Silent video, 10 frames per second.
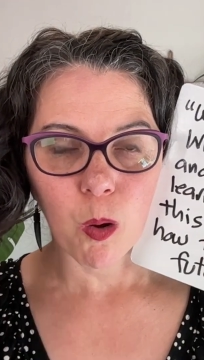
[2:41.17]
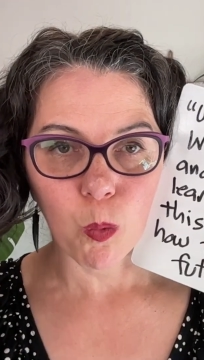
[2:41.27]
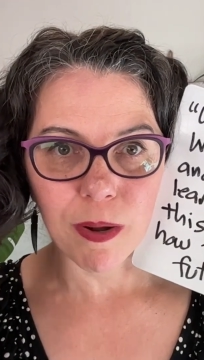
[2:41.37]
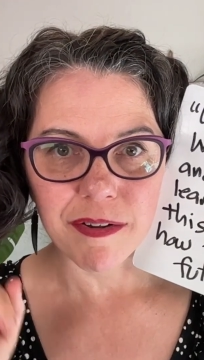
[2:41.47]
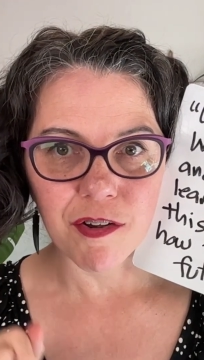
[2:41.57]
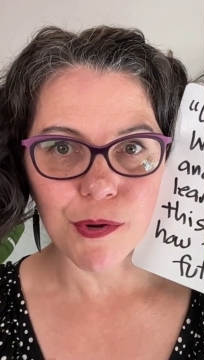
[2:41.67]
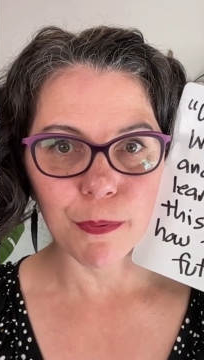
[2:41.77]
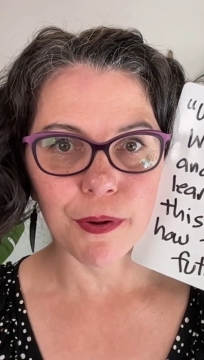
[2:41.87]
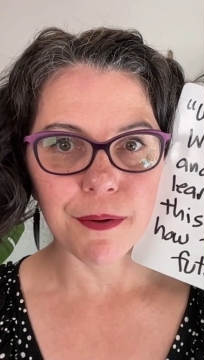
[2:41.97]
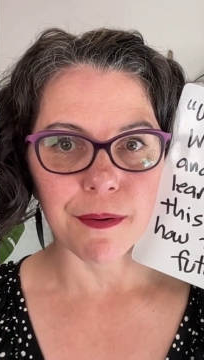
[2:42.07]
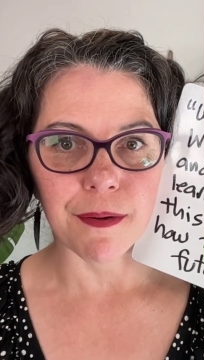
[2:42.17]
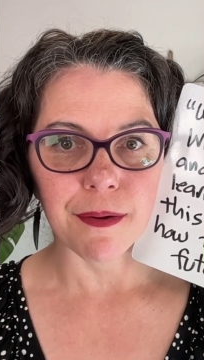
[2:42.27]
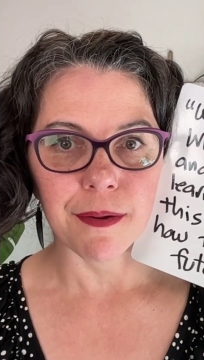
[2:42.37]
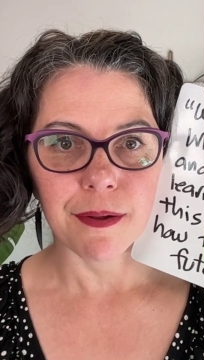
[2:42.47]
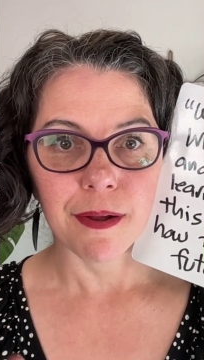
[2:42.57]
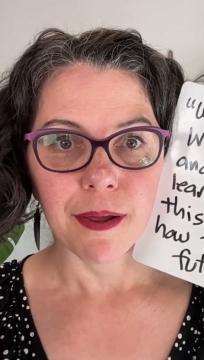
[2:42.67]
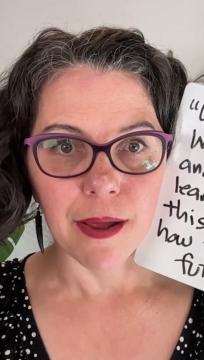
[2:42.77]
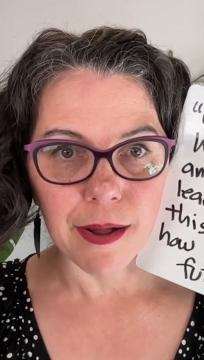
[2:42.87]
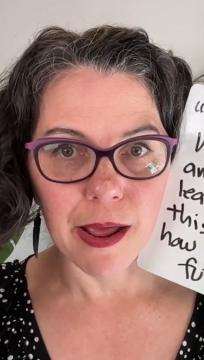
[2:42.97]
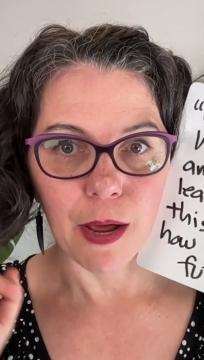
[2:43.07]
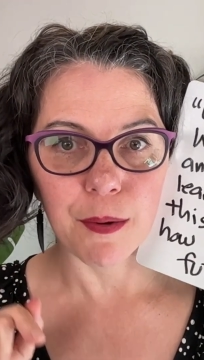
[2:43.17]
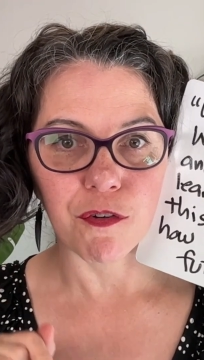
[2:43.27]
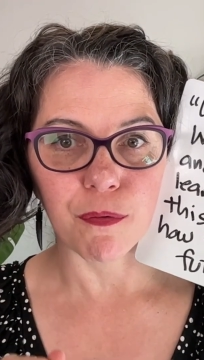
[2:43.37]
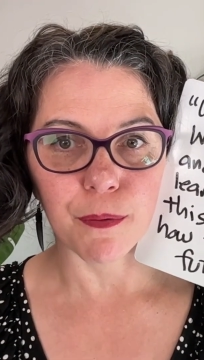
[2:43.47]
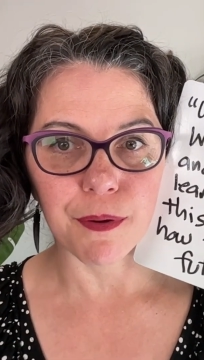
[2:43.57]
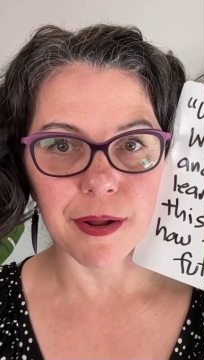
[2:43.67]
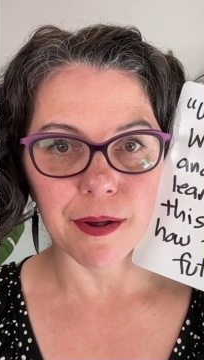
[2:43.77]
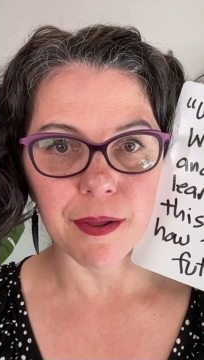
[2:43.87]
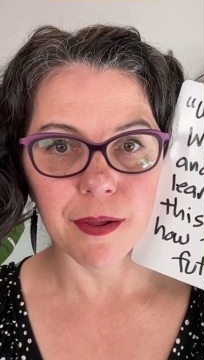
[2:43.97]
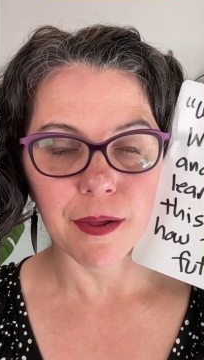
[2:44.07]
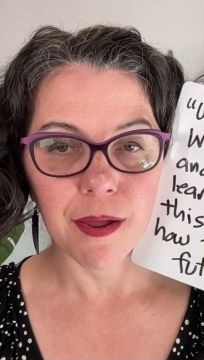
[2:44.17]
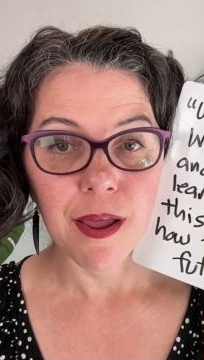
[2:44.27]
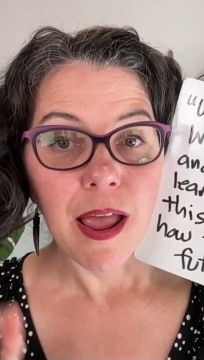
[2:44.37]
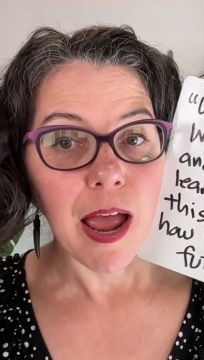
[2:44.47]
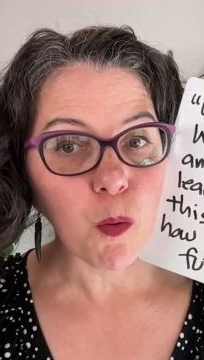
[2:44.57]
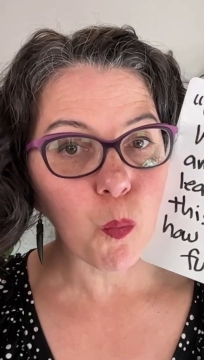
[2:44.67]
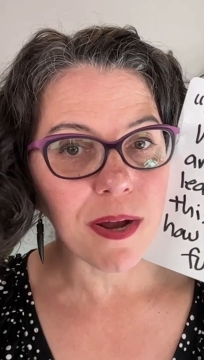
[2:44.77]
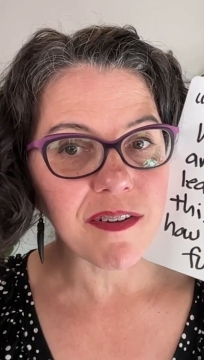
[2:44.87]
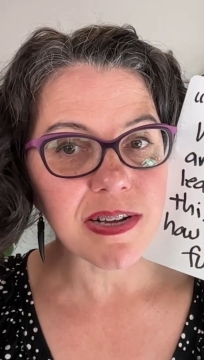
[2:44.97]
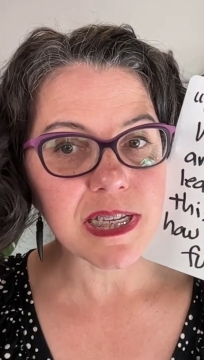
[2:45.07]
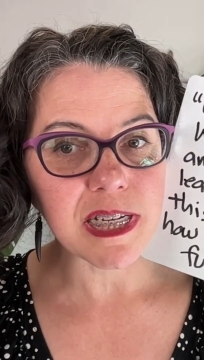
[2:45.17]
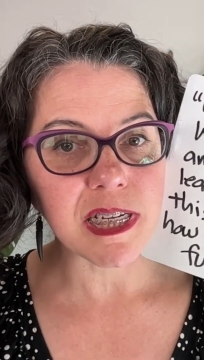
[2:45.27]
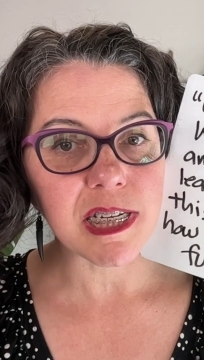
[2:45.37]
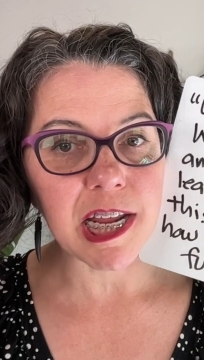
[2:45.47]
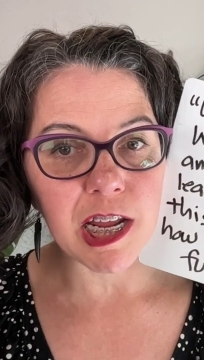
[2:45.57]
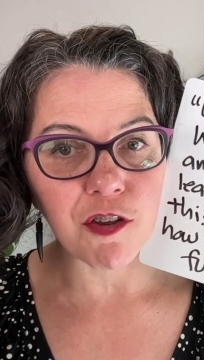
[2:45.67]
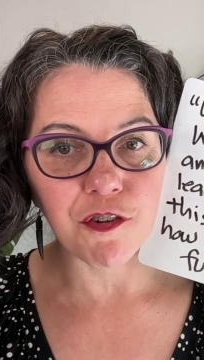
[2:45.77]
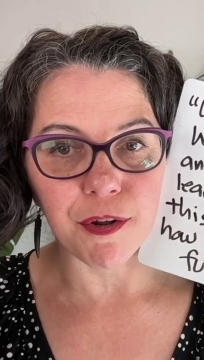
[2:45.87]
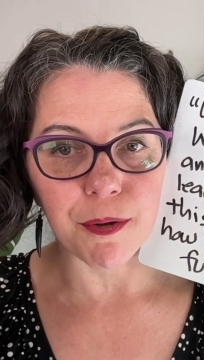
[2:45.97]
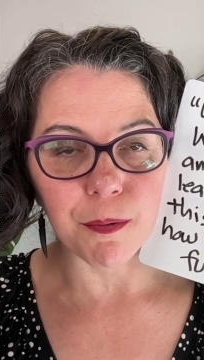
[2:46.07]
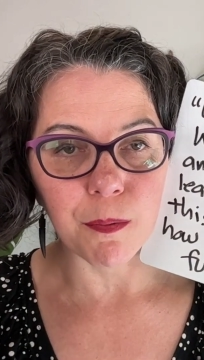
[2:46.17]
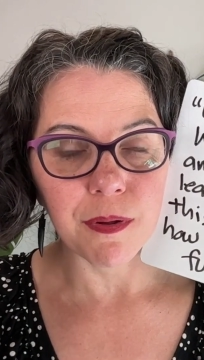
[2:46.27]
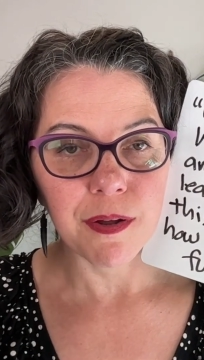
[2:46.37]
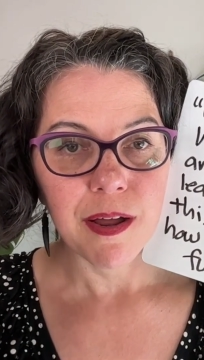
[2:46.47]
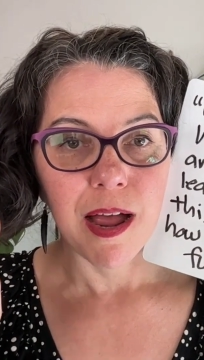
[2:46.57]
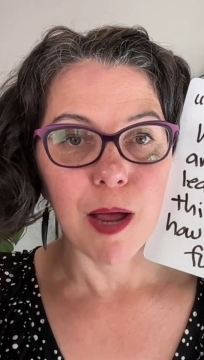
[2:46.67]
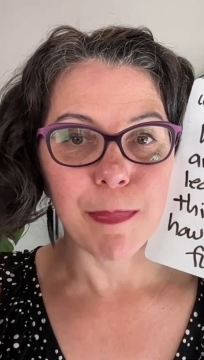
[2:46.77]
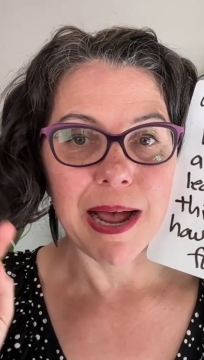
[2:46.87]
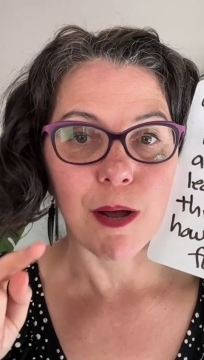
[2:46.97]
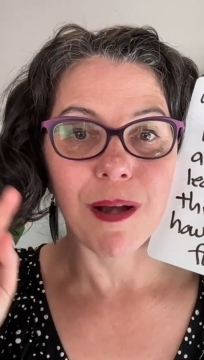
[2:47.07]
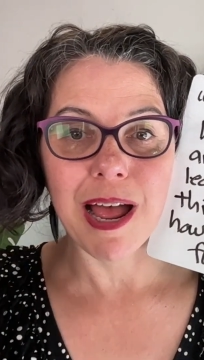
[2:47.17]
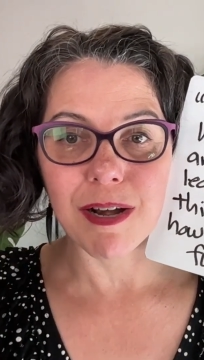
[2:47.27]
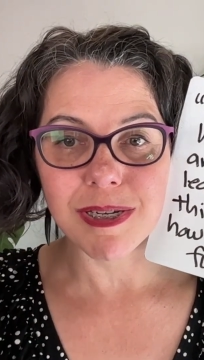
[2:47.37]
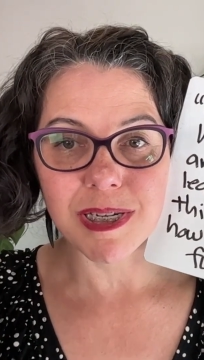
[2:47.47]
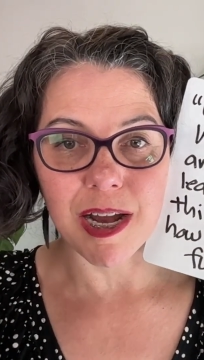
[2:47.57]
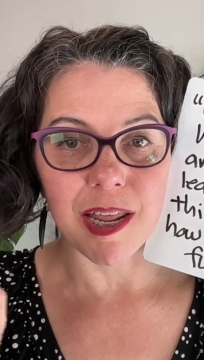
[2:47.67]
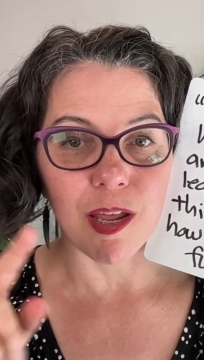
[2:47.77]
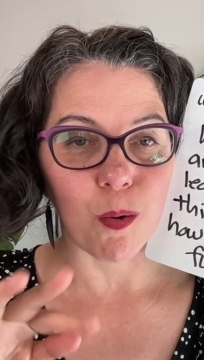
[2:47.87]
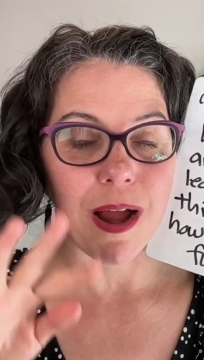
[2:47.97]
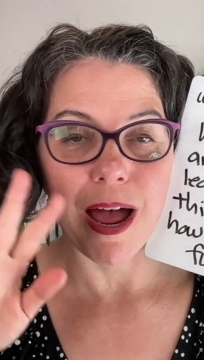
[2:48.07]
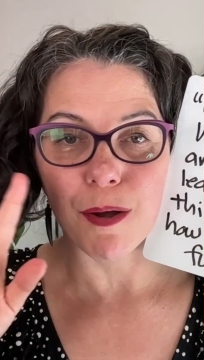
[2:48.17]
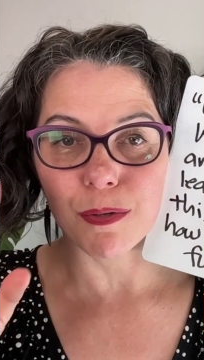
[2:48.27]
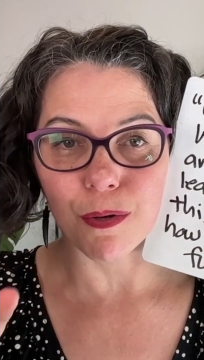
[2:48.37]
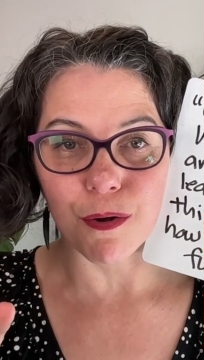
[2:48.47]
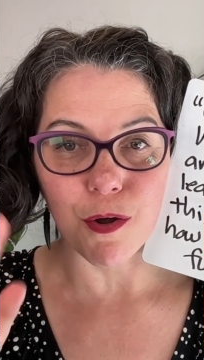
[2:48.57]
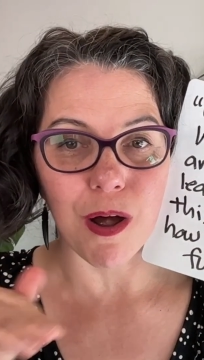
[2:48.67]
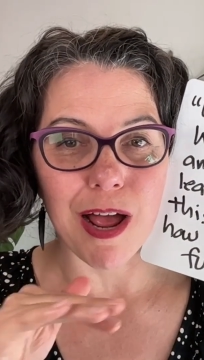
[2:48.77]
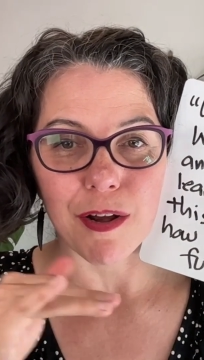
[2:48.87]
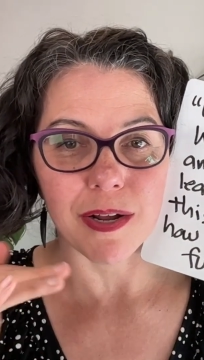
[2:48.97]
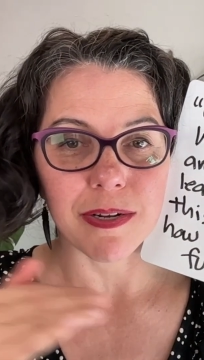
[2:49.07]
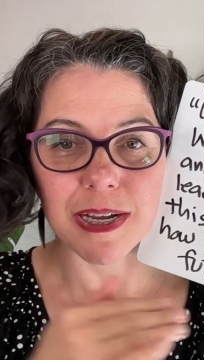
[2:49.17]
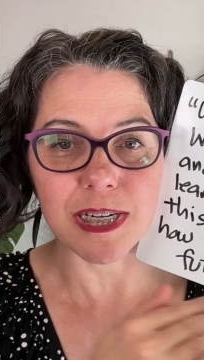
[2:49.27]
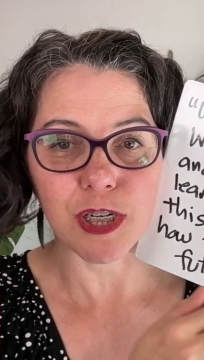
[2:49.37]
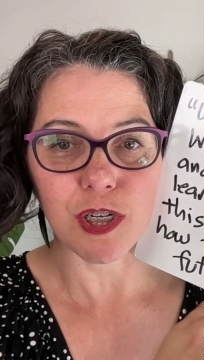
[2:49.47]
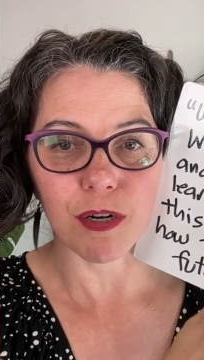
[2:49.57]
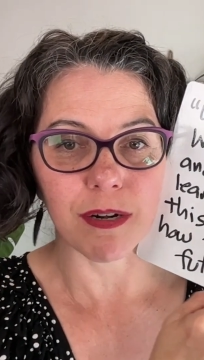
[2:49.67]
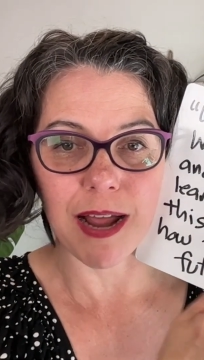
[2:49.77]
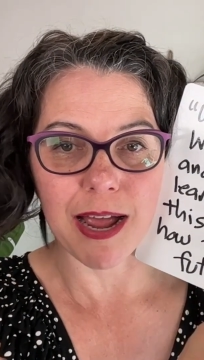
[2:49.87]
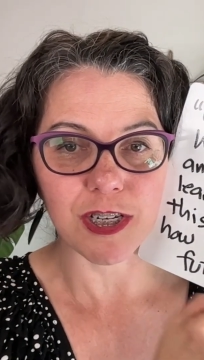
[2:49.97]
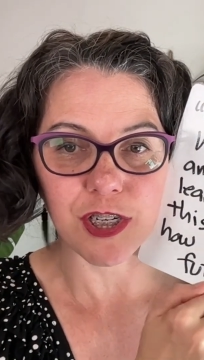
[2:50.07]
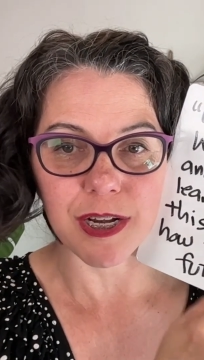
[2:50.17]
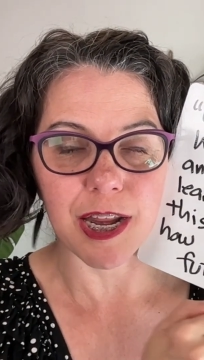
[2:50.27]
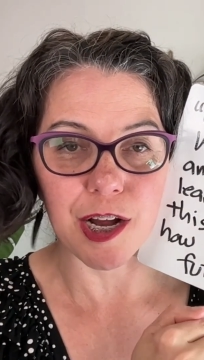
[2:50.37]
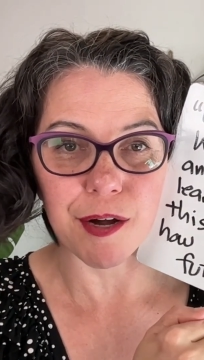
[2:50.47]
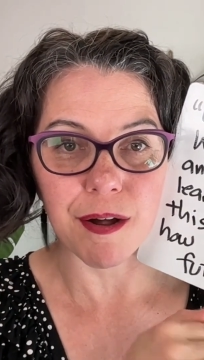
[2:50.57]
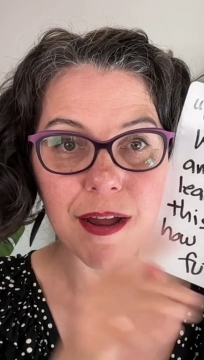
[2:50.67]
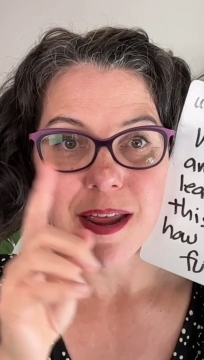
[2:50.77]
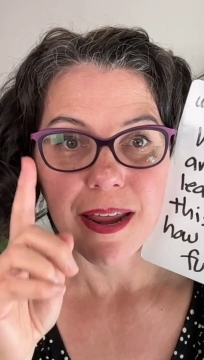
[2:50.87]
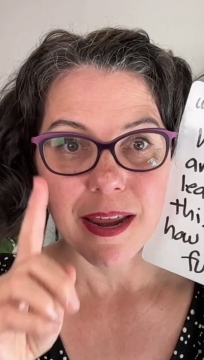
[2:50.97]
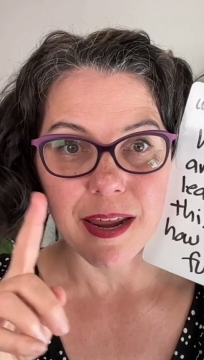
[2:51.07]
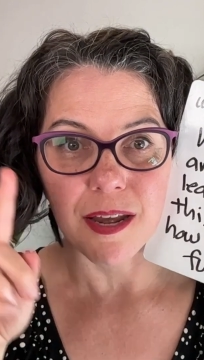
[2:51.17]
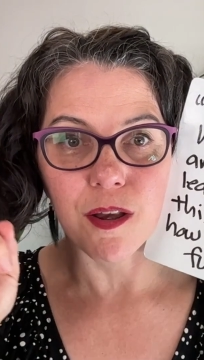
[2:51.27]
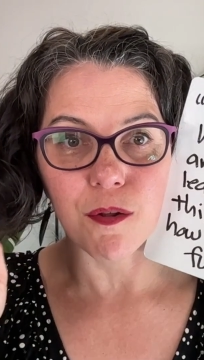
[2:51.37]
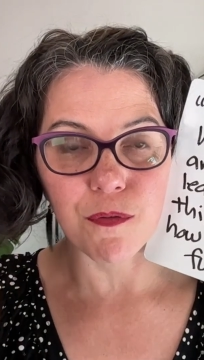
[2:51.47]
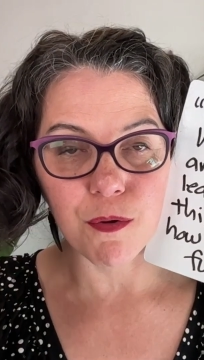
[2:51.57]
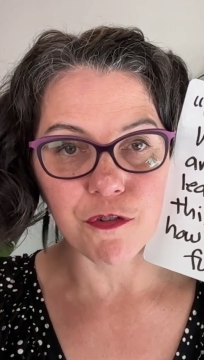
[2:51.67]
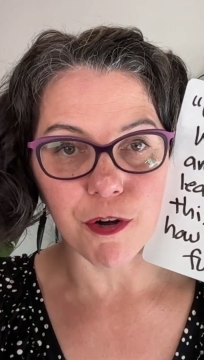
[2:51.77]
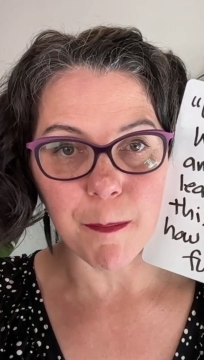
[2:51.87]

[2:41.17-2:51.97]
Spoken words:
What did you learn? And how did you learn it? And what does this teach you about how to study or how to learn or how to insert action here in the future?